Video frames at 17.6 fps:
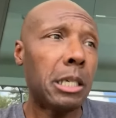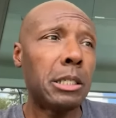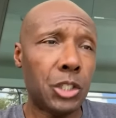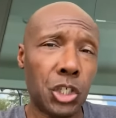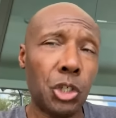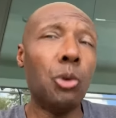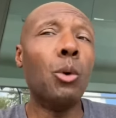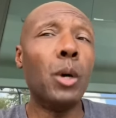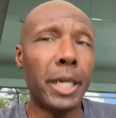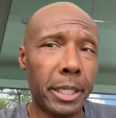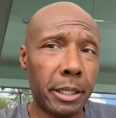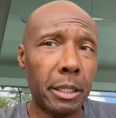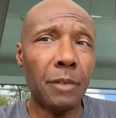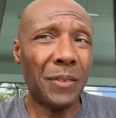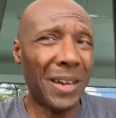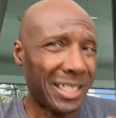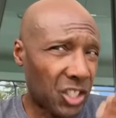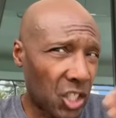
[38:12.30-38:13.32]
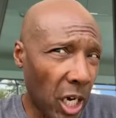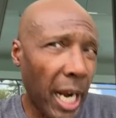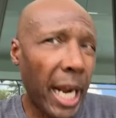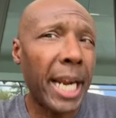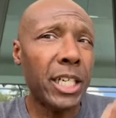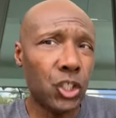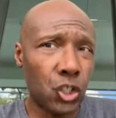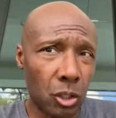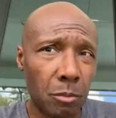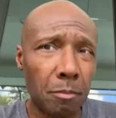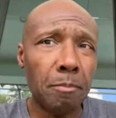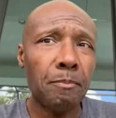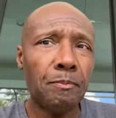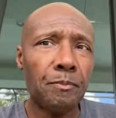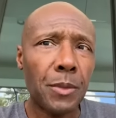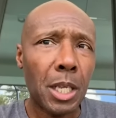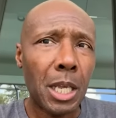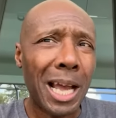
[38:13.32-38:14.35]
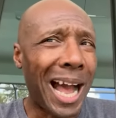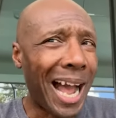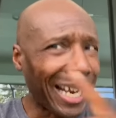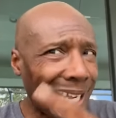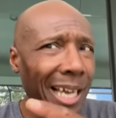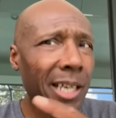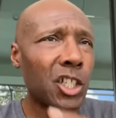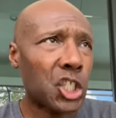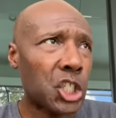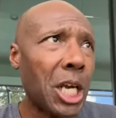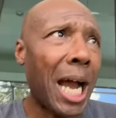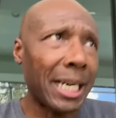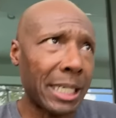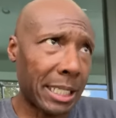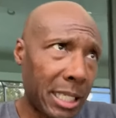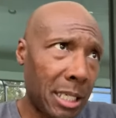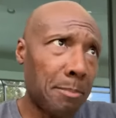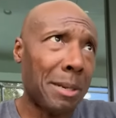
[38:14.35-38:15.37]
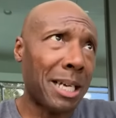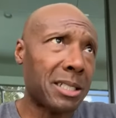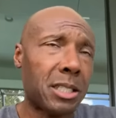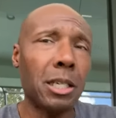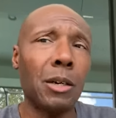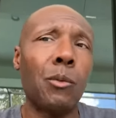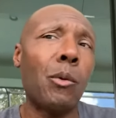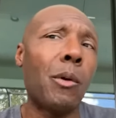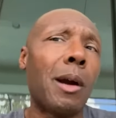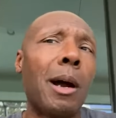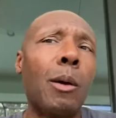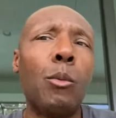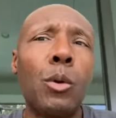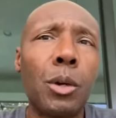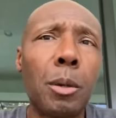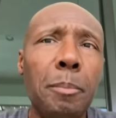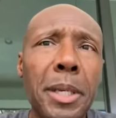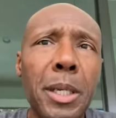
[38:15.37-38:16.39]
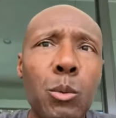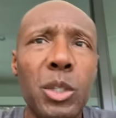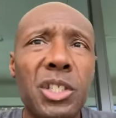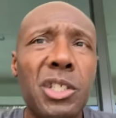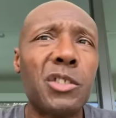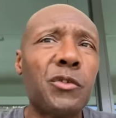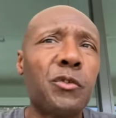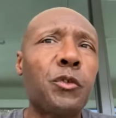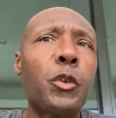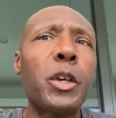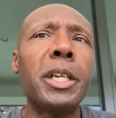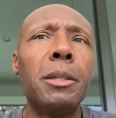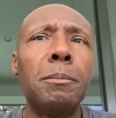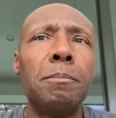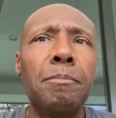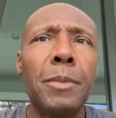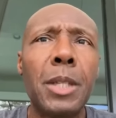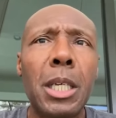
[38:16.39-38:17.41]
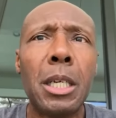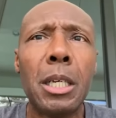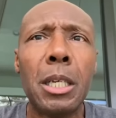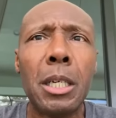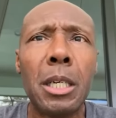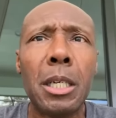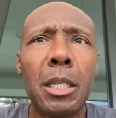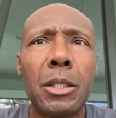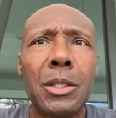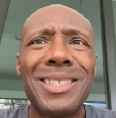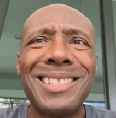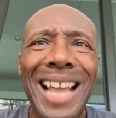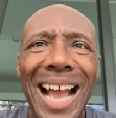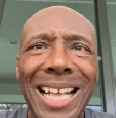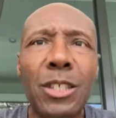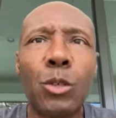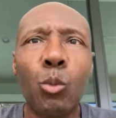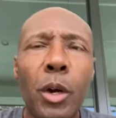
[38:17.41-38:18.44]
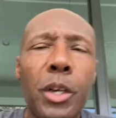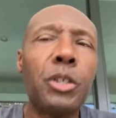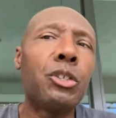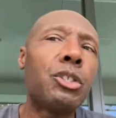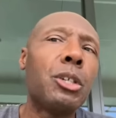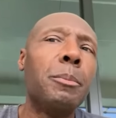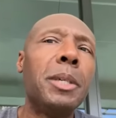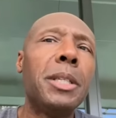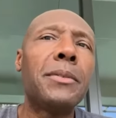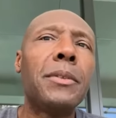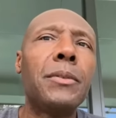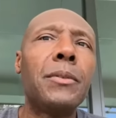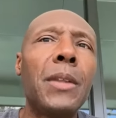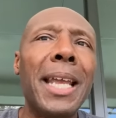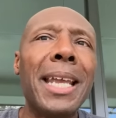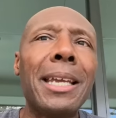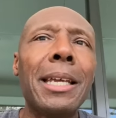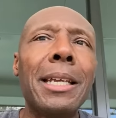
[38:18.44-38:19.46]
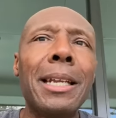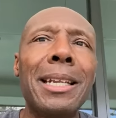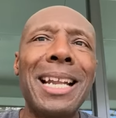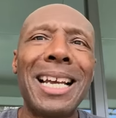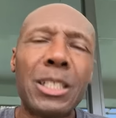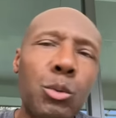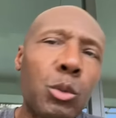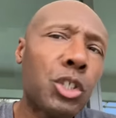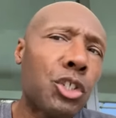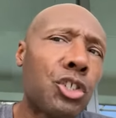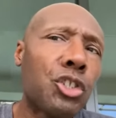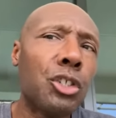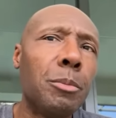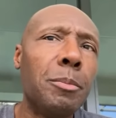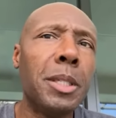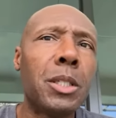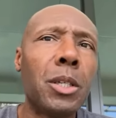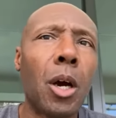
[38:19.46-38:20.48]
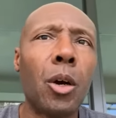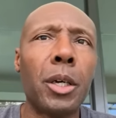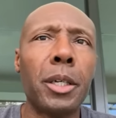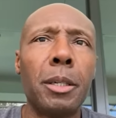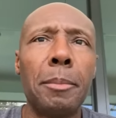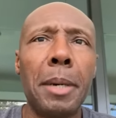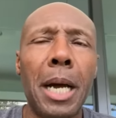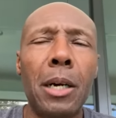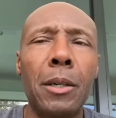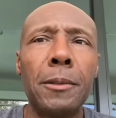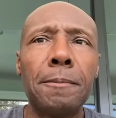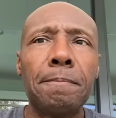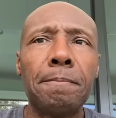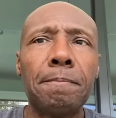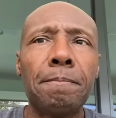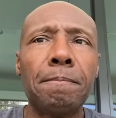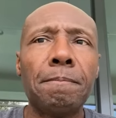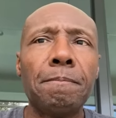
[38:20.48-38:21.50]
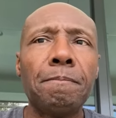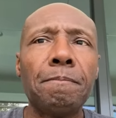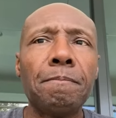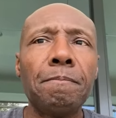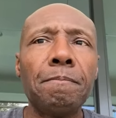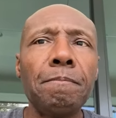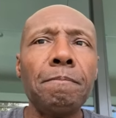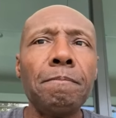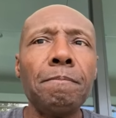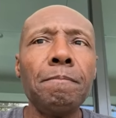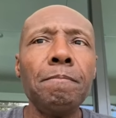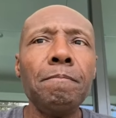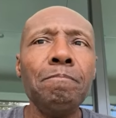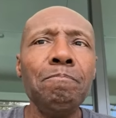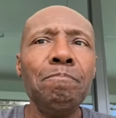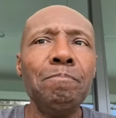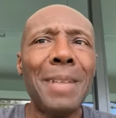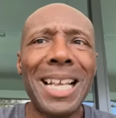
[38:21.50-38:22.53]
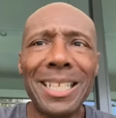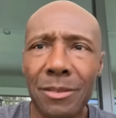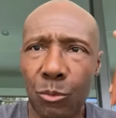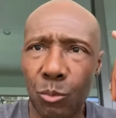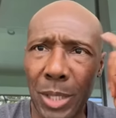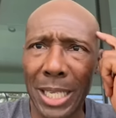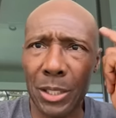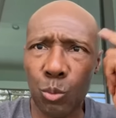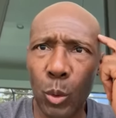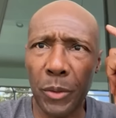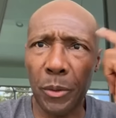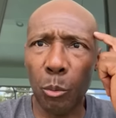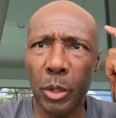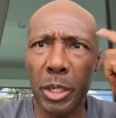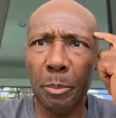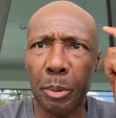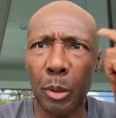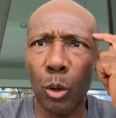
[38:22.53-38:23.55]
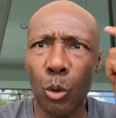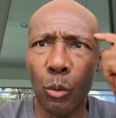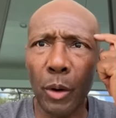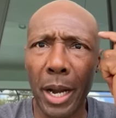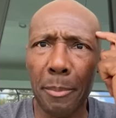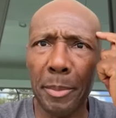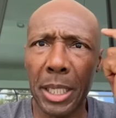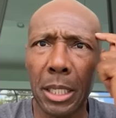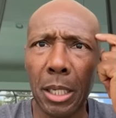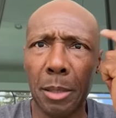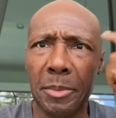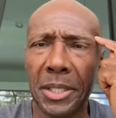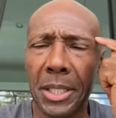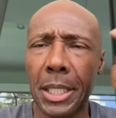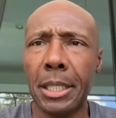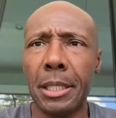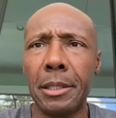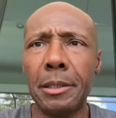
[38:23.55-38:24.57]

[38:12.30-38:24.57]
doing, if I change them, I got a shot to get myself where I want to be, which is freedom. That's where you should be thinking, and that's what you should be talking about. That's, that's where the reprogramming comes in.